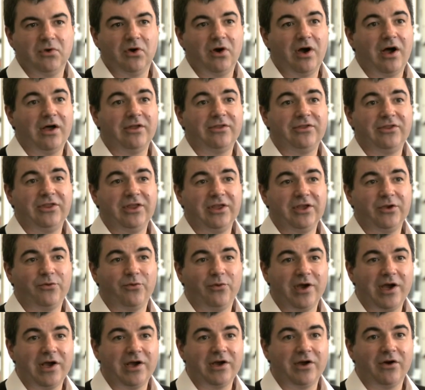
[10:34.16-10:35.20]
I think
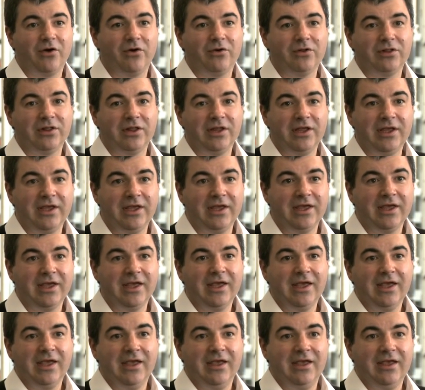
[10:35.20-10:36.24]
we are only
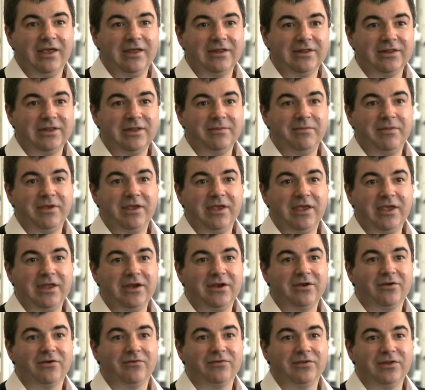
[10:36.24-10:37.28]
in the
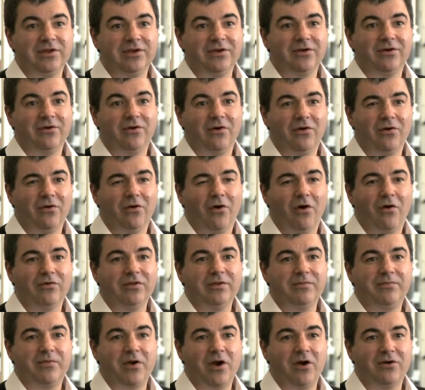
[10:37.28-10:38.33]
beginning of the of
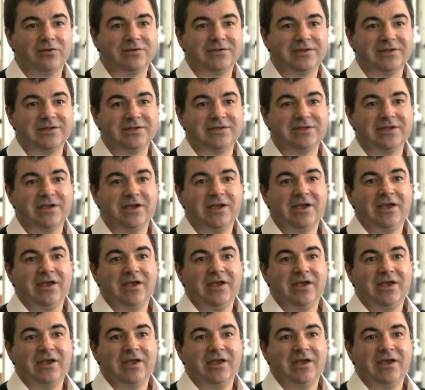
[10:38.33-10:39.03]
the process.